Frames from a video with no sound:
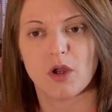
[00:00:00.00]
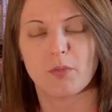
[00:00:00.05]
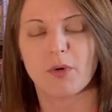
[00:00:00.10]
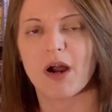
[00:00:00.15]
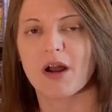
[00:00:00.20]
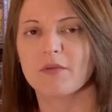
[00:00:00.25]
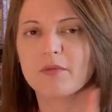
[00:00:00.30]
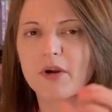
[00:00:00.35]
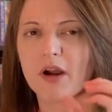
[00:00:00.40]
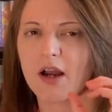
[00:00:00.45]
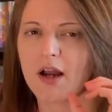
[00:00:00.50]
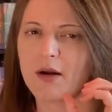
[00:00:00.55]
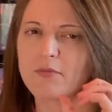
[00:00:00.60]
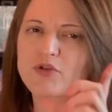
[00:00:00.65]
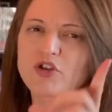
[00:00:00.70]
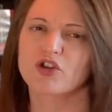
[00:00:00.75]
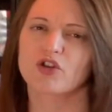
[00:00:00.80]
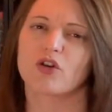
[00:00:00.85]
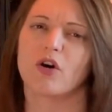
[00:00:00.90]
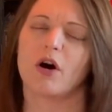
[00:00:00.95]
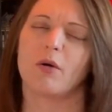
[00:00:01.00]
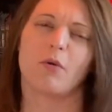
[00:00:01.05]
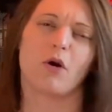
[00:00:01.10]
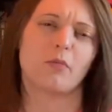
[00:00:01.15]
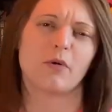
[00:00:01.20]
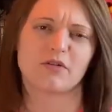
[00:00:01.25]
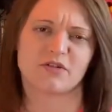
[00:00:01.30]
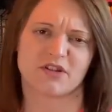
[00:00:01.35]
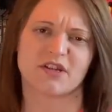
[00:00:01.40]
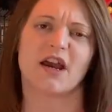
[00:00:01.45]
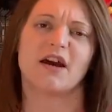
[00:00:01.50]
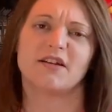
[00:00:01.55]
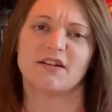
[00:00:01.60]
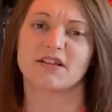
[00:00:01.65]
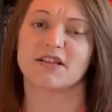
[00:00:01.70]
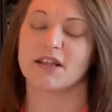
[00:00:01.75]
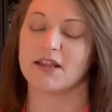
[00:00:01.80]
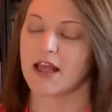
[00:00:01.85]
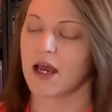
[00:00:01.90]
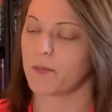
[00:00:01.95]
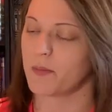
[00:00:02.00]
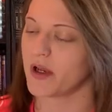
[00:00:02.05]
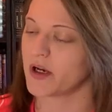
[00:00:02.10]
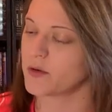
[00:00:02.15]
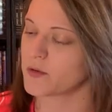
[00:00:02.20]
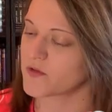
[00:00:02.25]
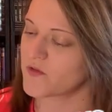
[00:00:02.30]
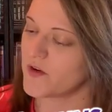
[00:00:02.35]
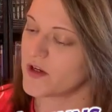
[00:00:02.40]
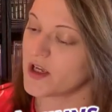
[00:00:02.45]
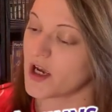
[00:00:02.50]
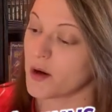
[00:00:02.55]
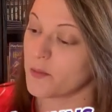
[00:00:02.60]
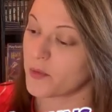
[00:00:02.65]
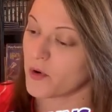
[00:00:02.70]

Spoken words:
but I'm sure, I'm almost certain it's in that pickups video.